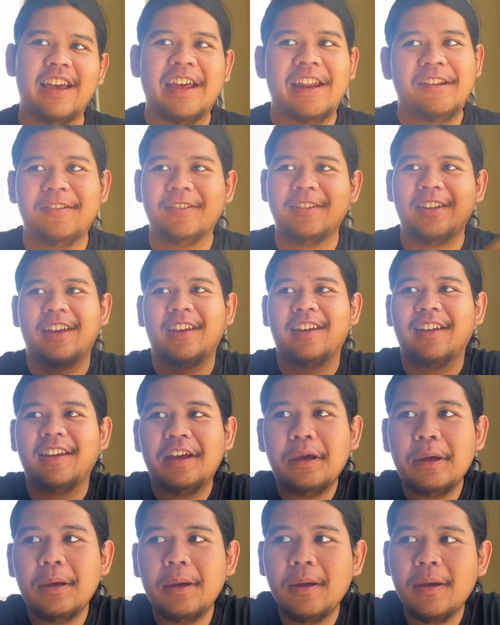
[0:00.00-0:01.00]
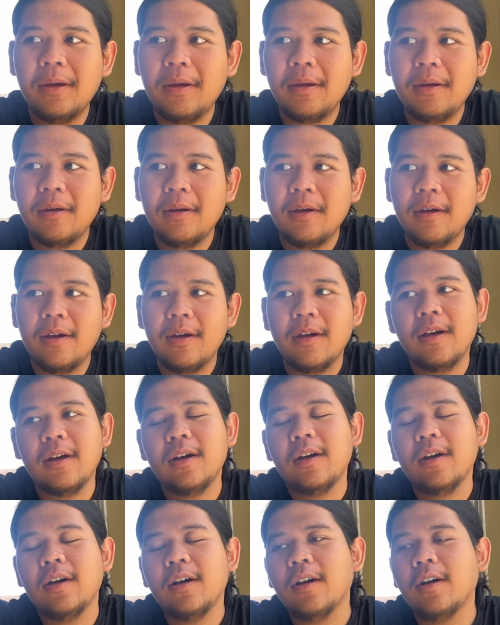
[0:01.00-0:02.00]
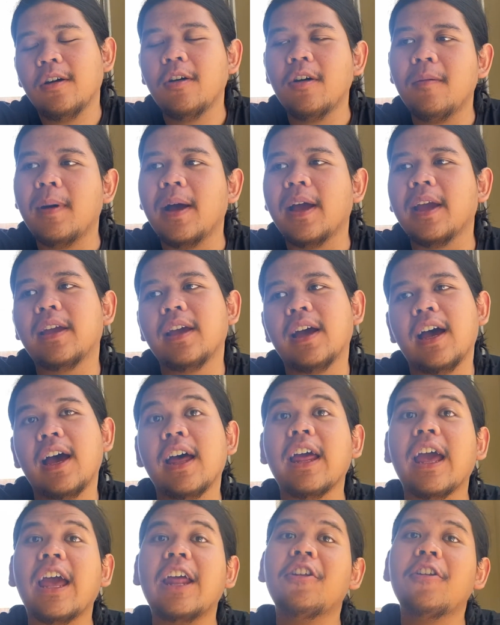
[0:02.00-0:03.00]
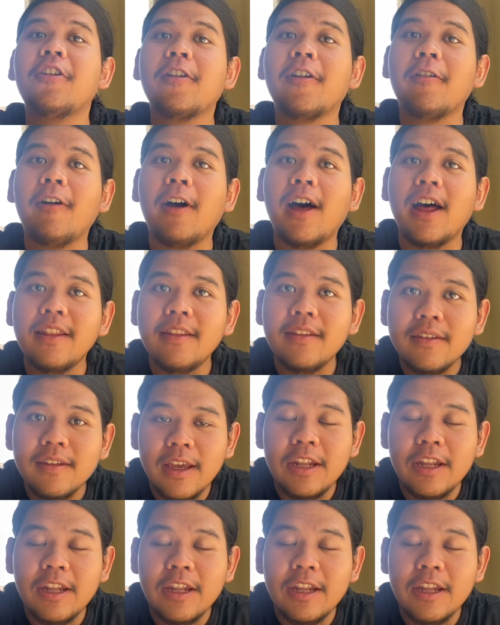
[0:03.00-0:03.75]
and it was like, oh my god. And you know what?